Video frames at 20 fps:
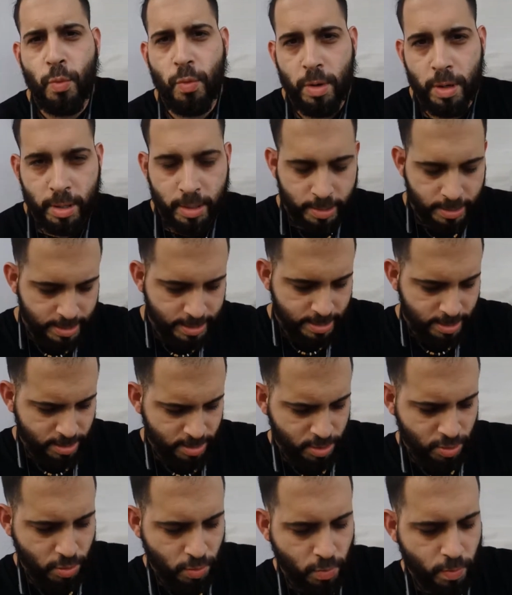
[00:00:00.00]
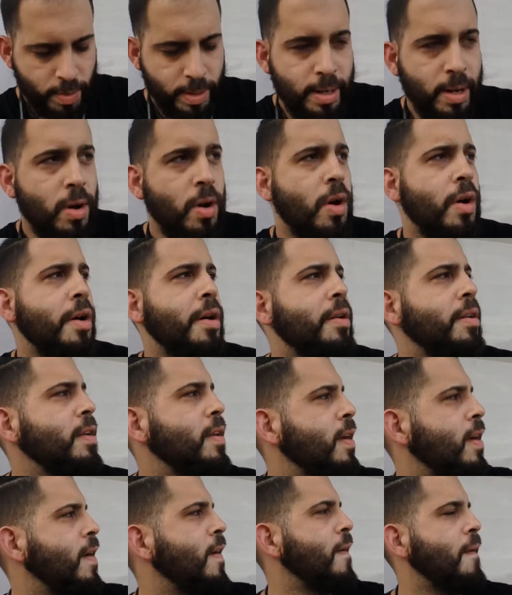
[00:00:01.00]
what is going on
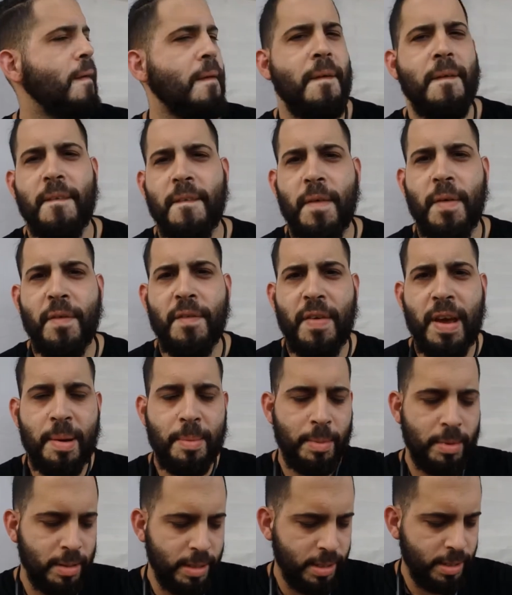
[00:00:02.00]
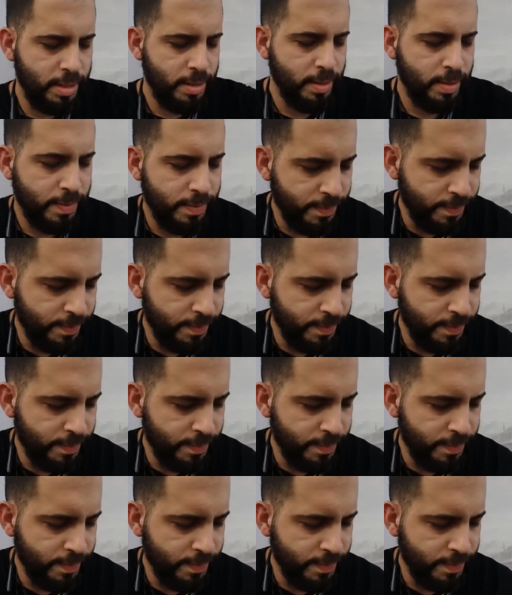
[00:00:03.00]
family